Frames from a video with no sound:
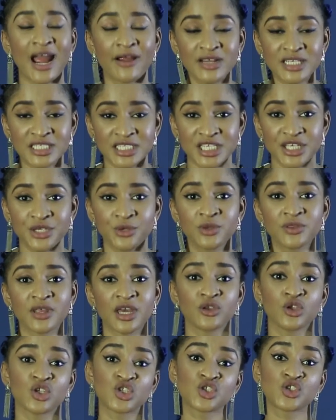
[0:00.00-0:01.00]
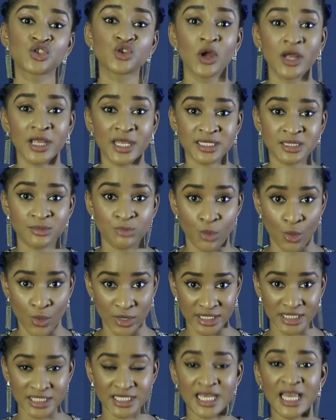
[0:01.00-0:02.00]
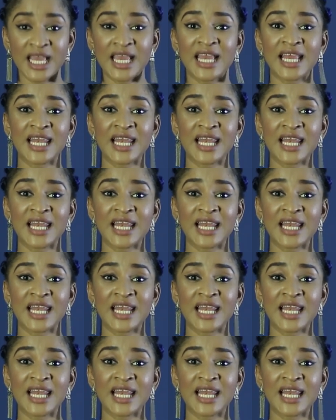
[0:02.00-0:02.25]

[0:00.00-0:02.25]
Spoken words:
guarantee you that your strongest point